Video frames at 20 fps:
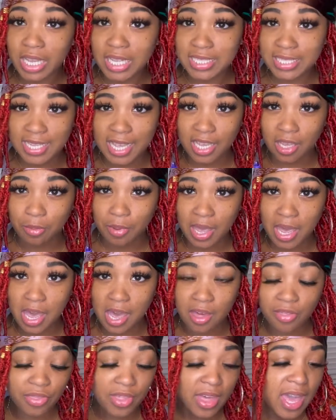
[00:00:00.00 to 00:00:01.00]
take a
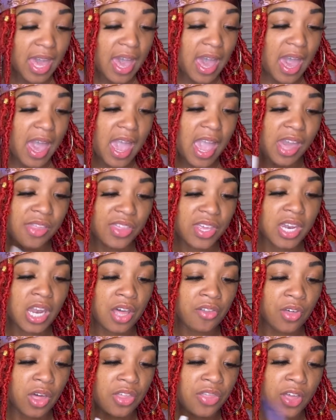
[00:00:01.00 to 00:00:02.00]
bath. And then I,
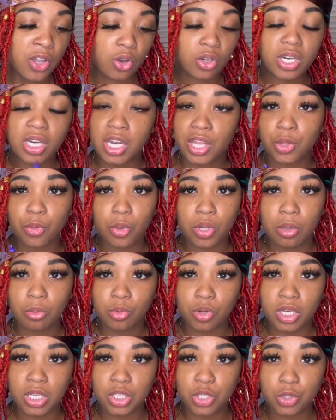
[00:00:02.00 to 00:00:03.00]
I think on another one, I'm going
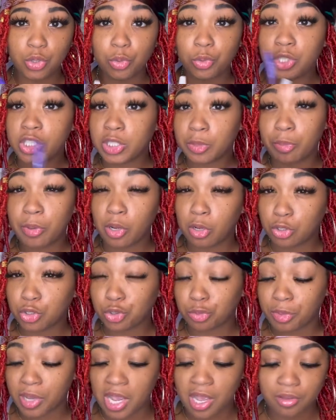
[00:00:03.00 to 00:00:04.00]
to do a spiritual
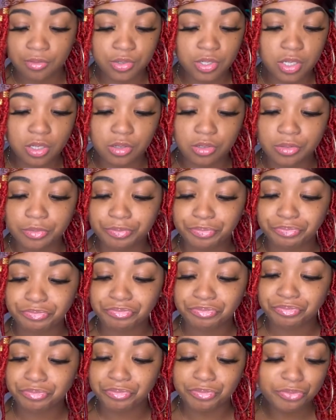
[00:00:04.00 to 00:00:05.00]
bath. So
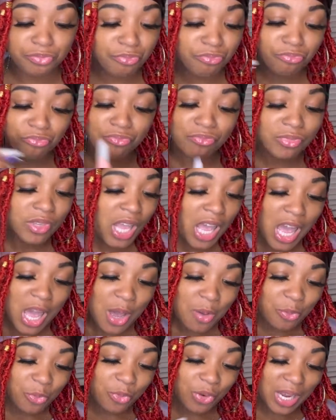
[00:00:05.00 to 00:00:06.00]

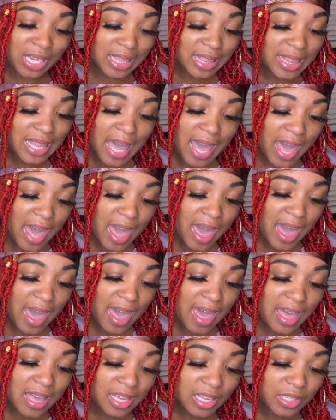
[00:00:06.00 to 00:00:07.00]
right
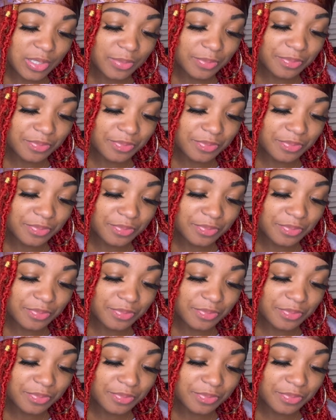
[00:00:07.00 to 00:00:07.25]
there.